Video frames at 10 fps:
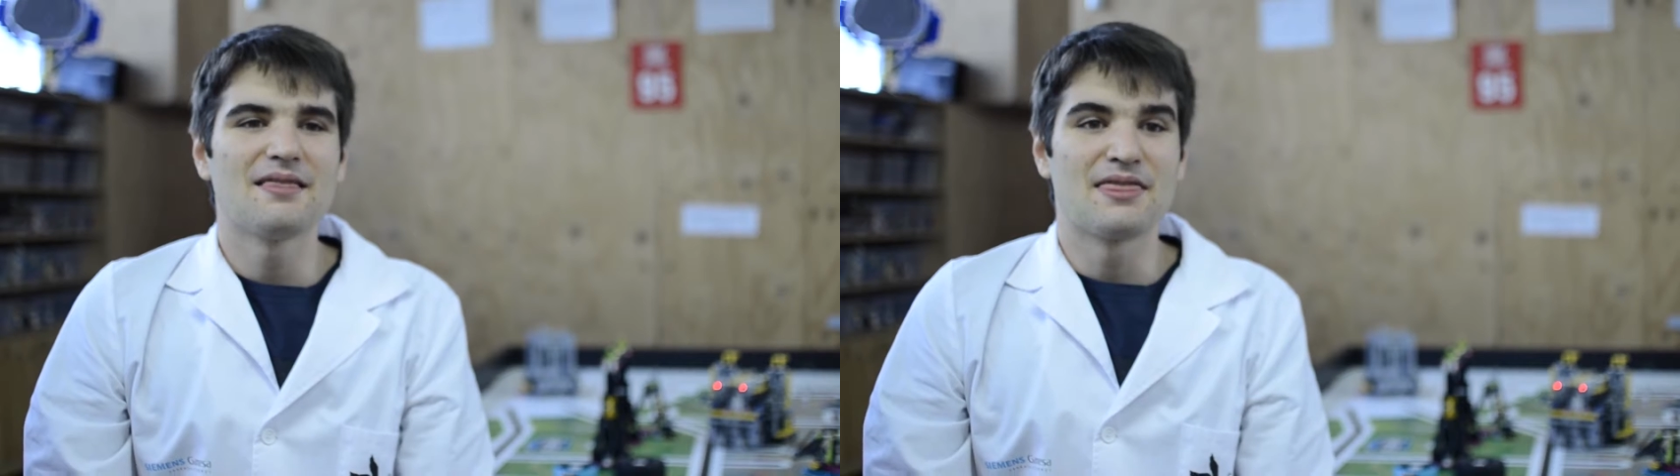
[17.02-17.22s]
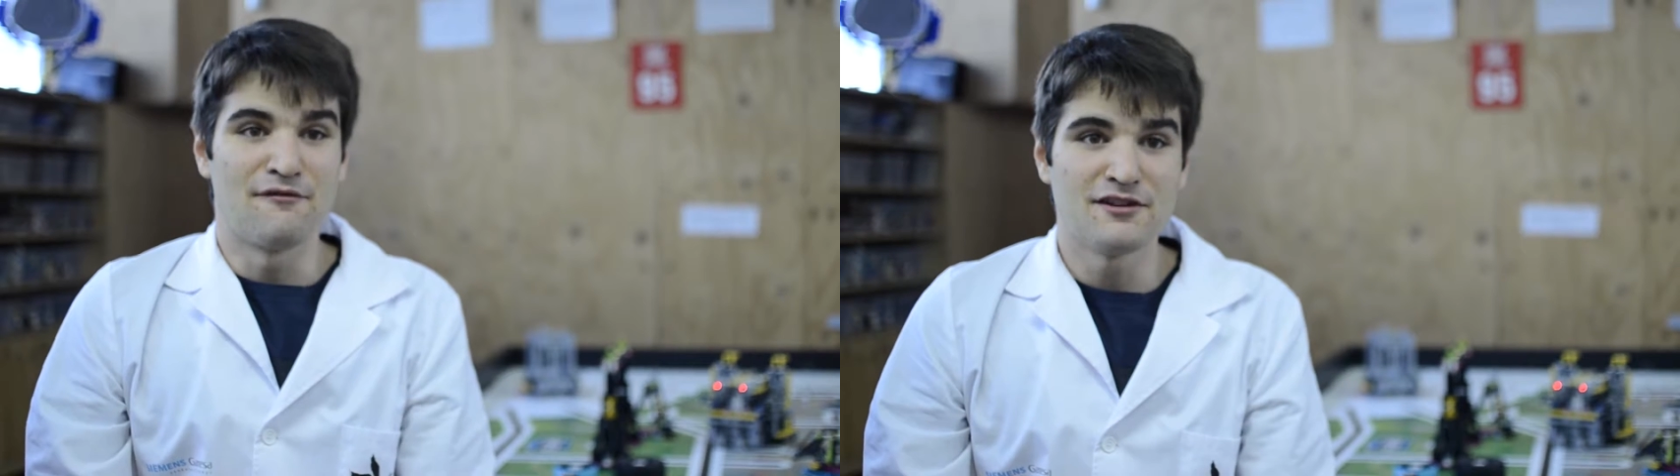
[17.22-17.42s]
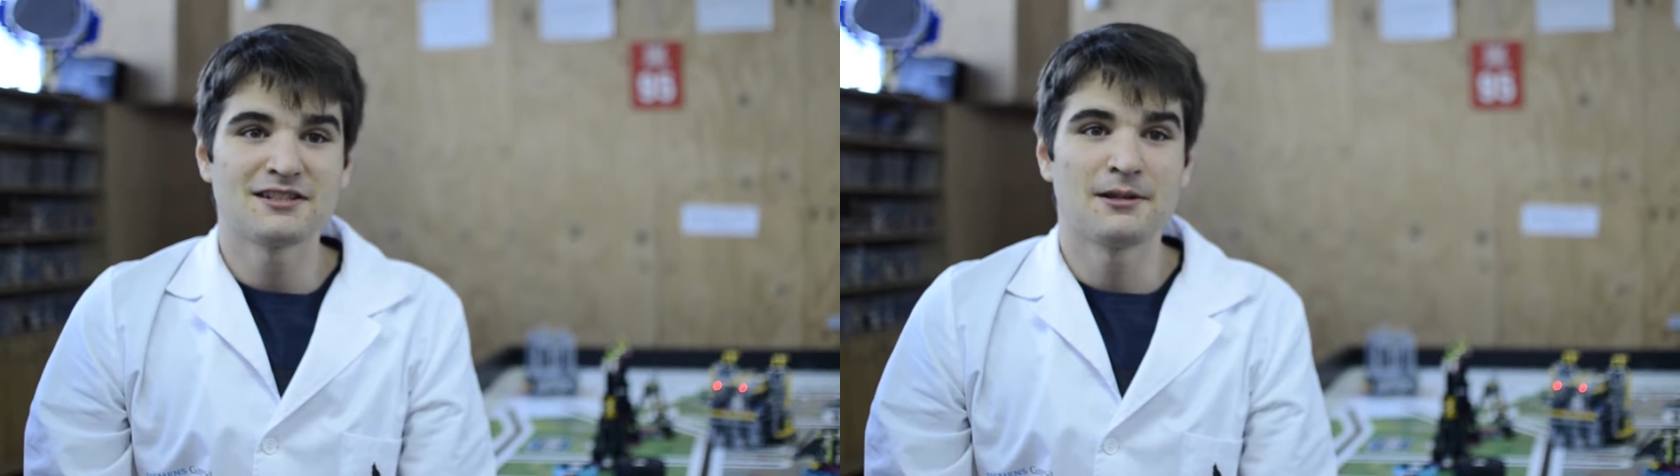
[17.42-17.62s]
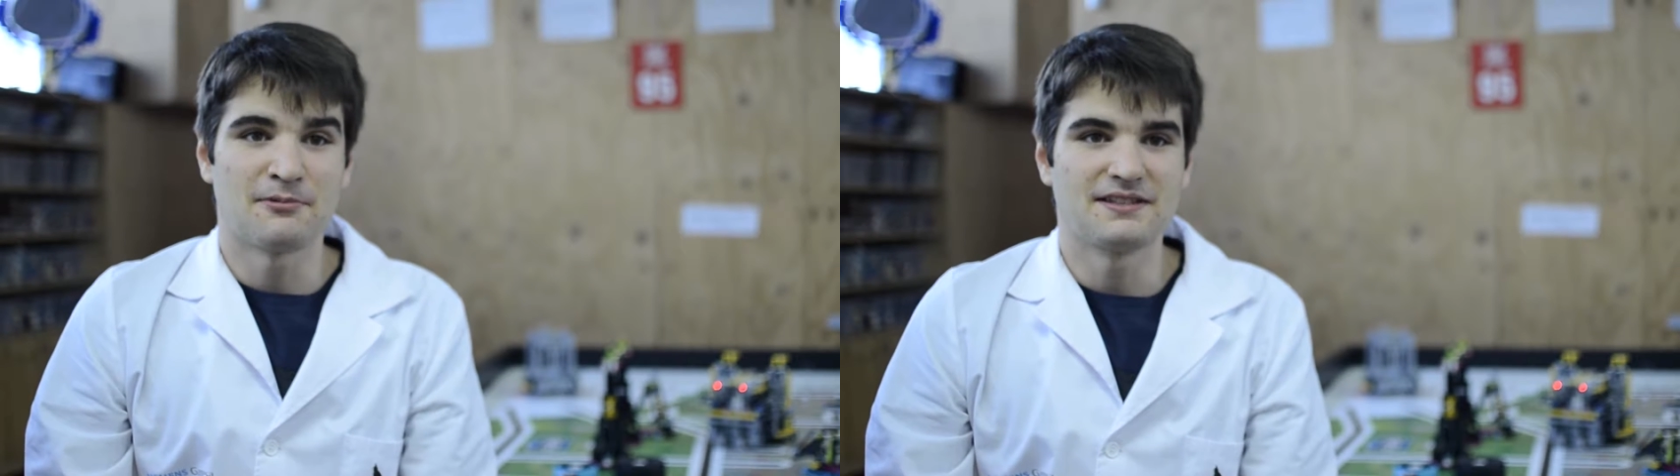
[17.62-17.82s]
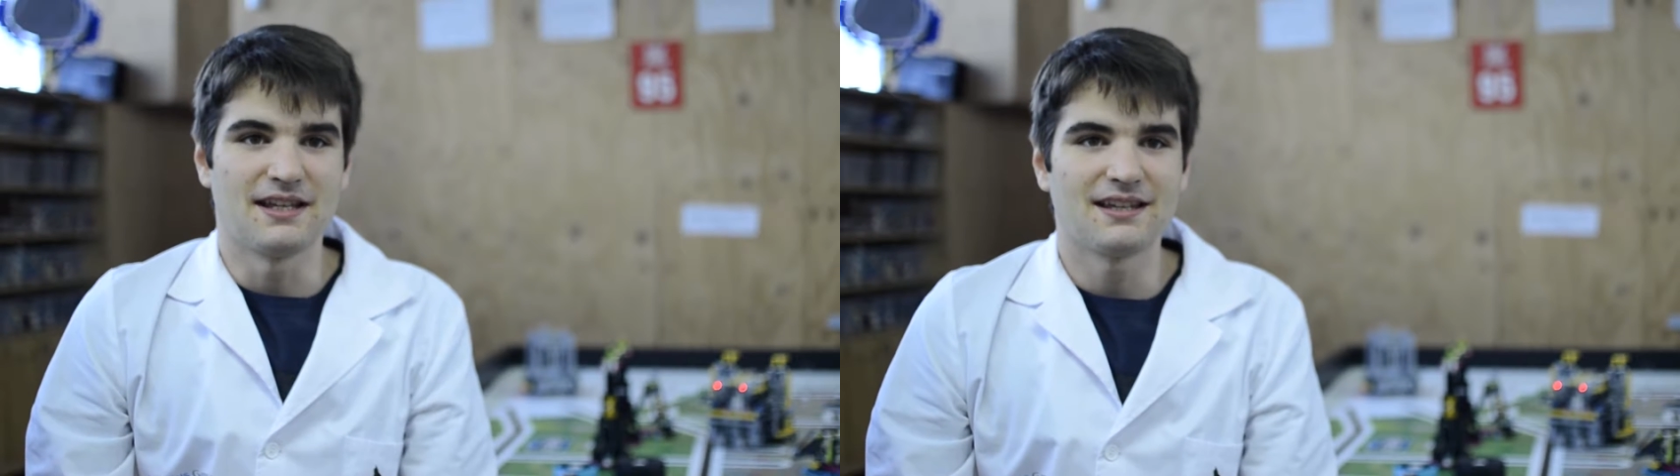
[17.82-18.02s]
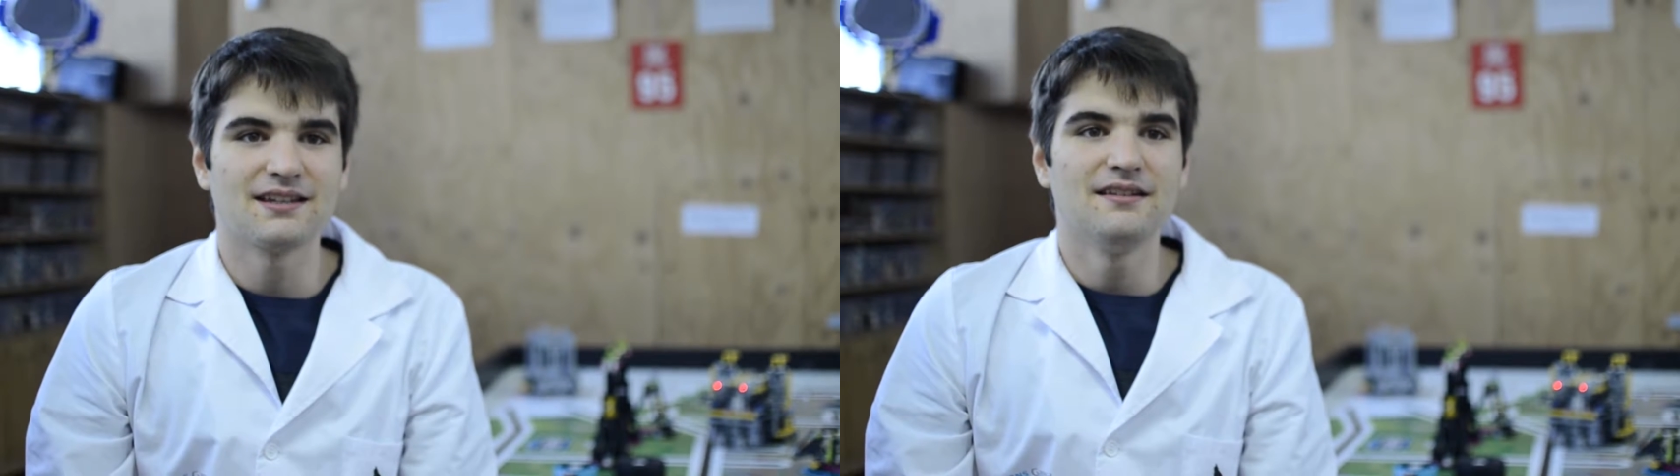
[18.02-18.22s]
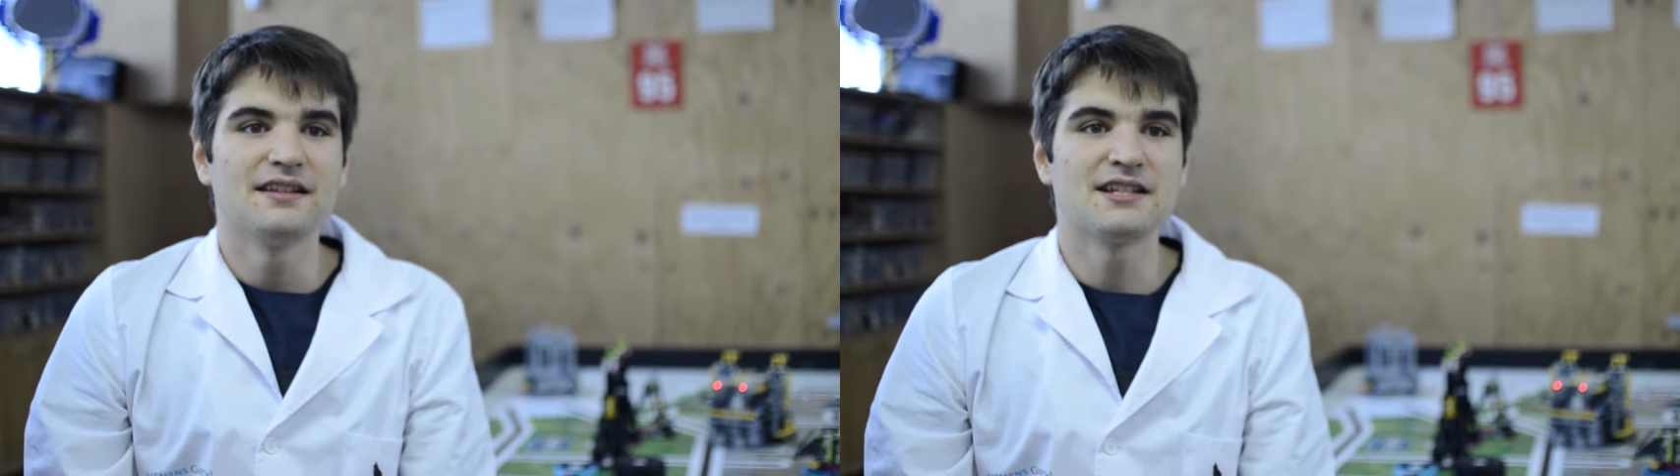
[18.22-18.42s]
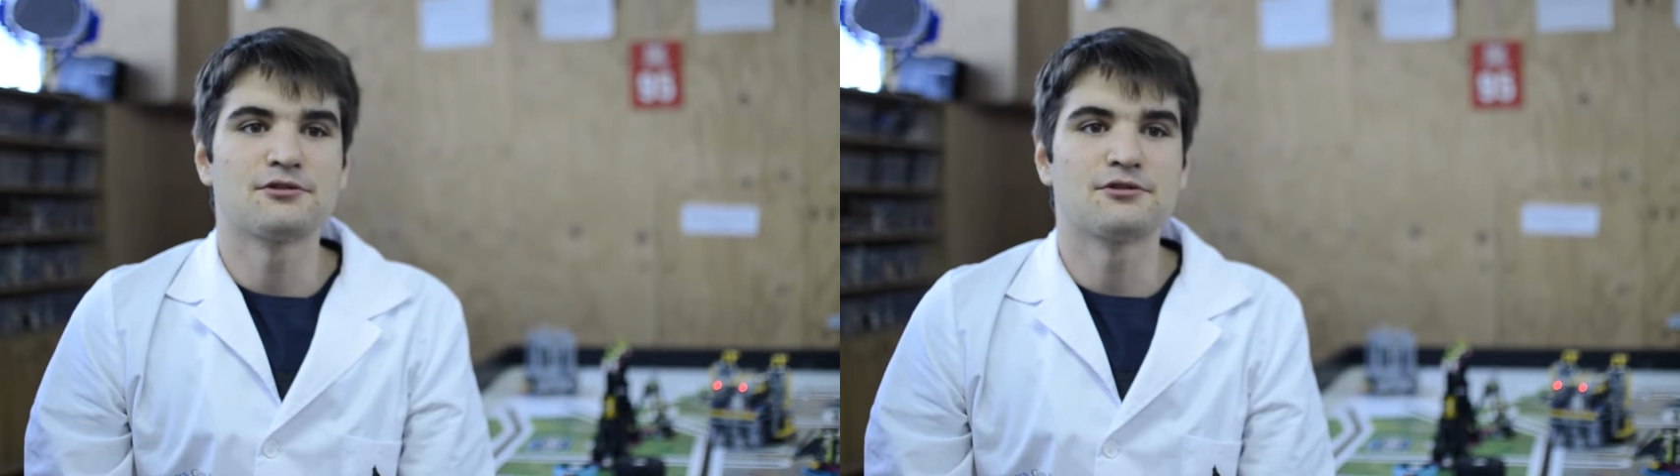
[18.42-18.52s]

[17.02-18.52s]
The first step we take is